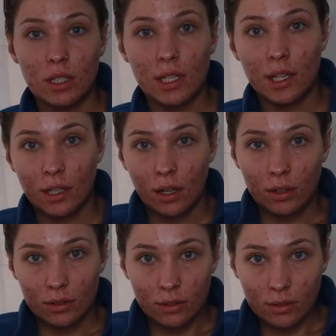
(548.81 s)
can
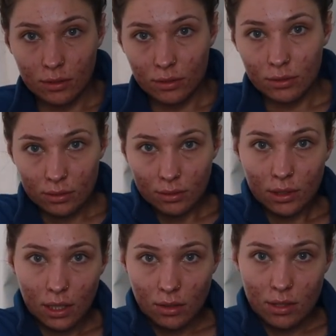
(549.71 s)
y'all
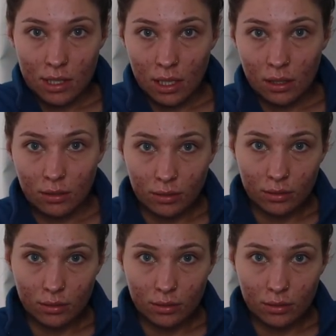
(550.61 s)
can you see?